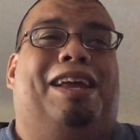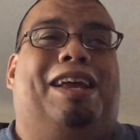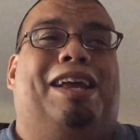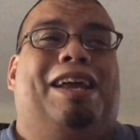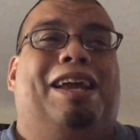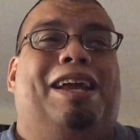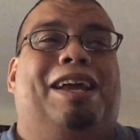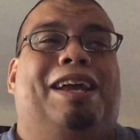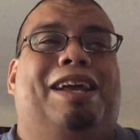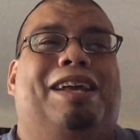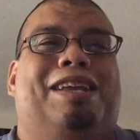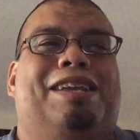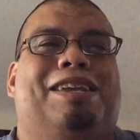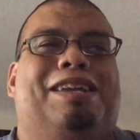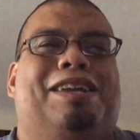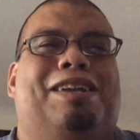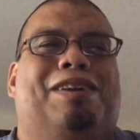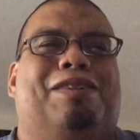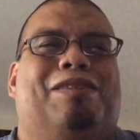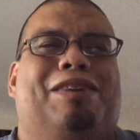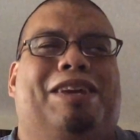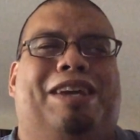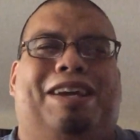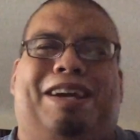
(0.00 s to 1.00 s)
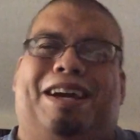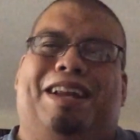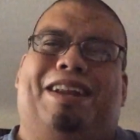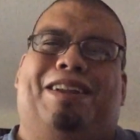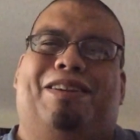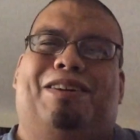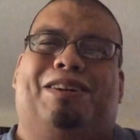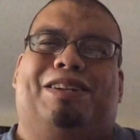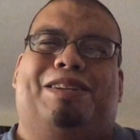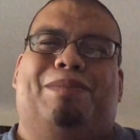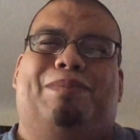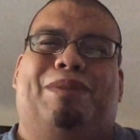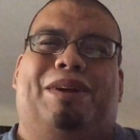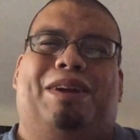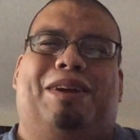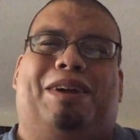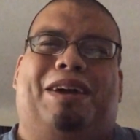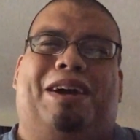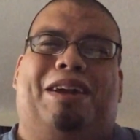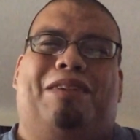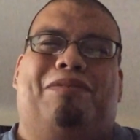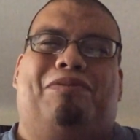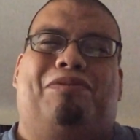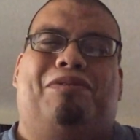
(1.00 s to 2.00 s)
And, you know, he kind of looked at me
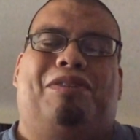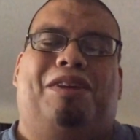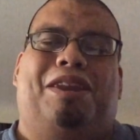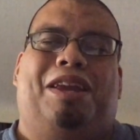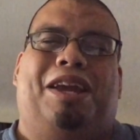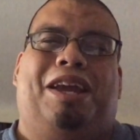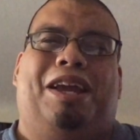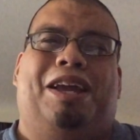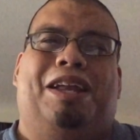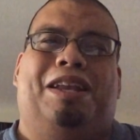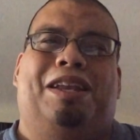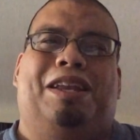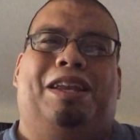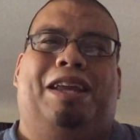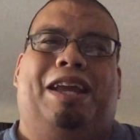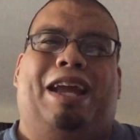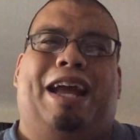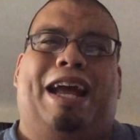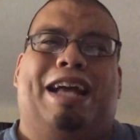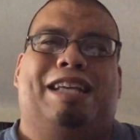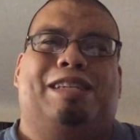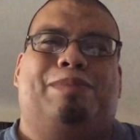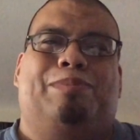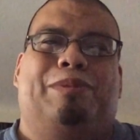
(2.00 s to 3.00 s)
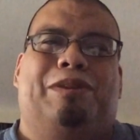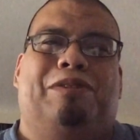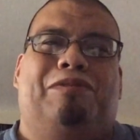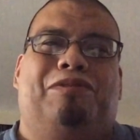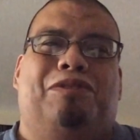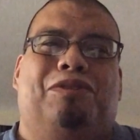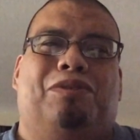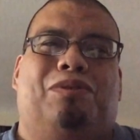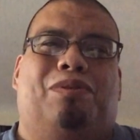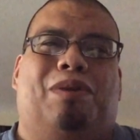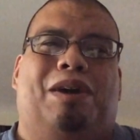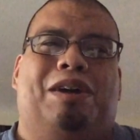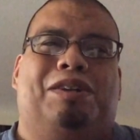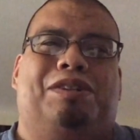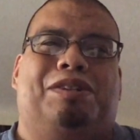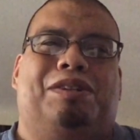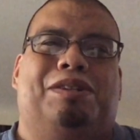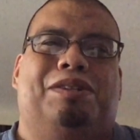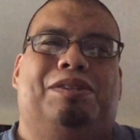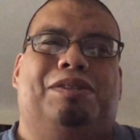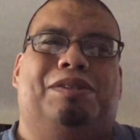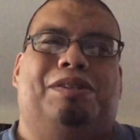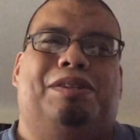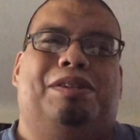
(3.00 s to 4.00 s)
kind of funny, and he asked me a few
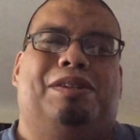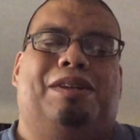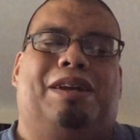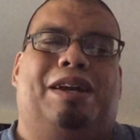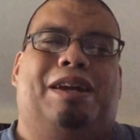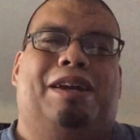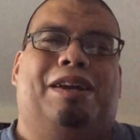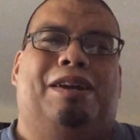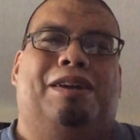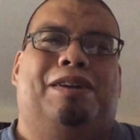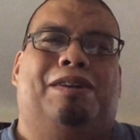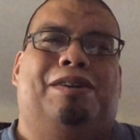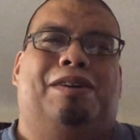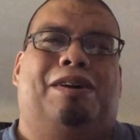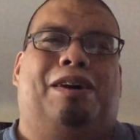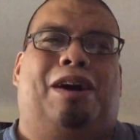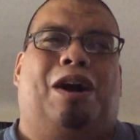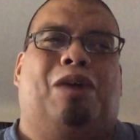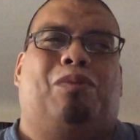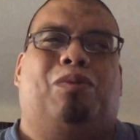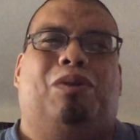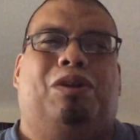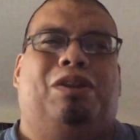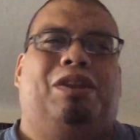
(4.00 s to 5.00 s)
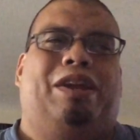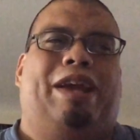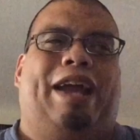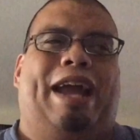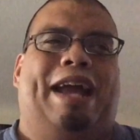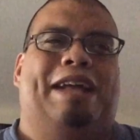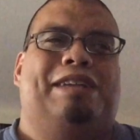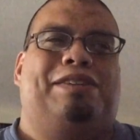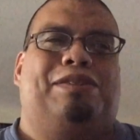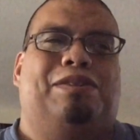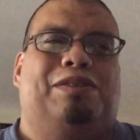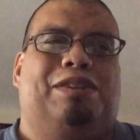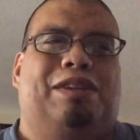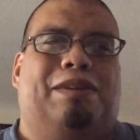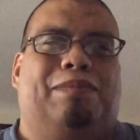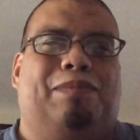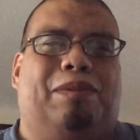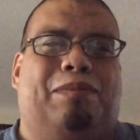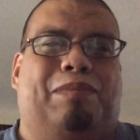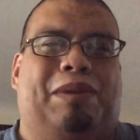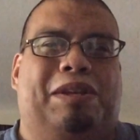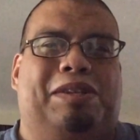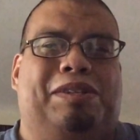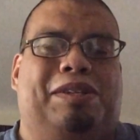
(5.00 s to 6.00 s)
questions, and I awkwardly answered
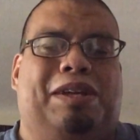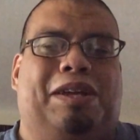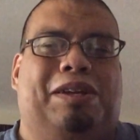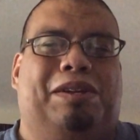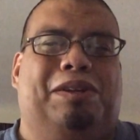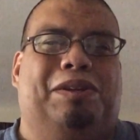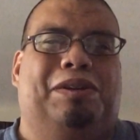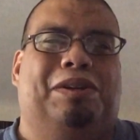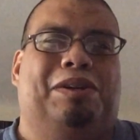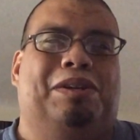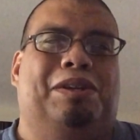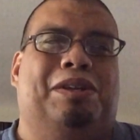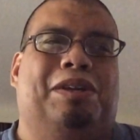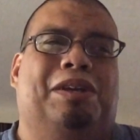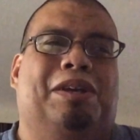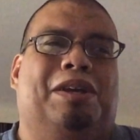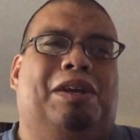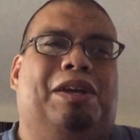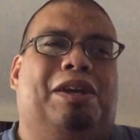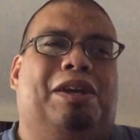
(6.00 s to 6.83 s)
them the best I could.